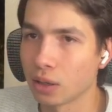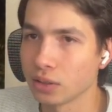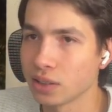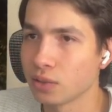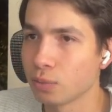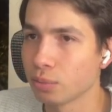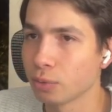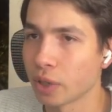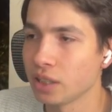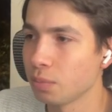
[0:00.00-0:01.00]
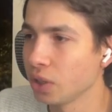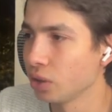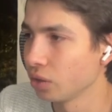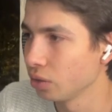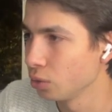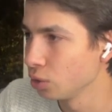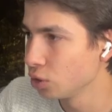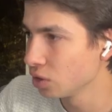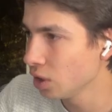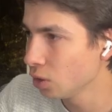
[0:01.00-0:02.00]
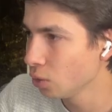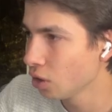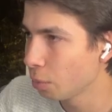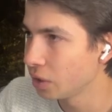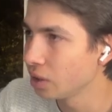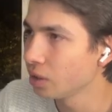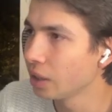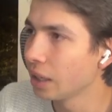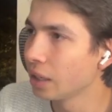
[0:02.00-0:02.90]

this is great because you just need to copy it,